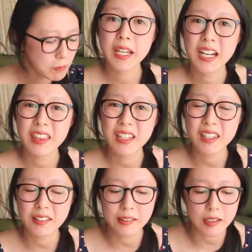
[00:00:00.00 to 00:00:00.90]
And I think
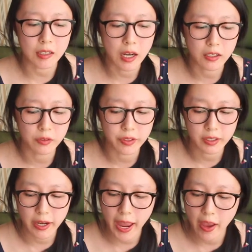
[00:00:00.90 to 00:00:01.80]
that's it. I don't think
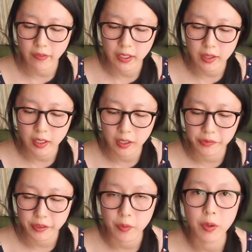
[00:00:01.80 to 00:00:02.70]
I have anything
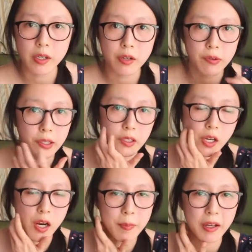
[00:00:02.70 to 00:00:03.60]
else that I wanted to really
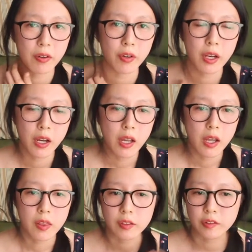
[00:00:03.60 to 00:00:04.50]
talk about
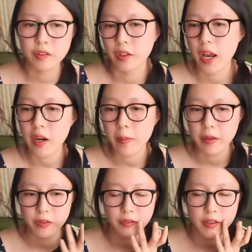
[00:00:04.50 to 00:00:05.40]
that stood out
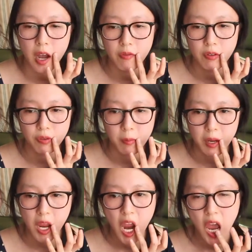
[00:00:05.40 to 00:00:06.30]
about this novel for
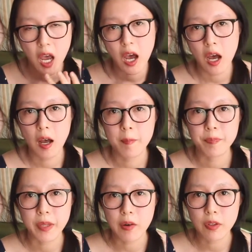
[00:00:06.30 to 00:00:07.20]
me.
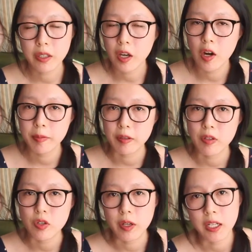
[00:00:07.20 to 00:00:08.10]
I really hope you
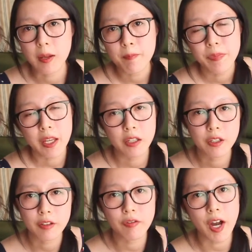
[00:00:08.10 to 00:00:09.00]
enjoyed it. And you
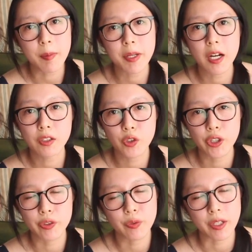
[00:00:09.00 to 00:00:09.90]
can find me on
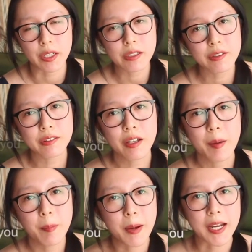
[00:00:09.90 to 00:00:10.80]
Goodreads.
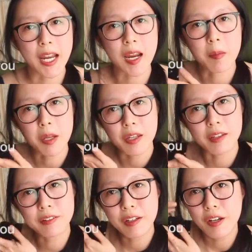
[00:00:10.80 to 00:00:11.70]
My name
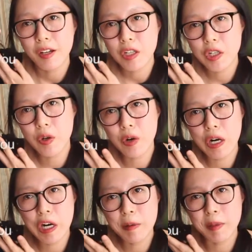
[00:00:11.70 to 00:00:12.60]
is
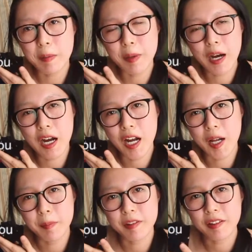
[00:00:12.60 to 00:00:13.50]
Your Open
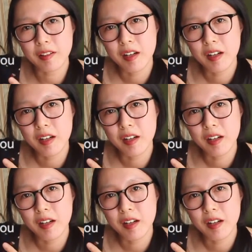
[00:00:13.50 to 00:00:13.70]
Palms.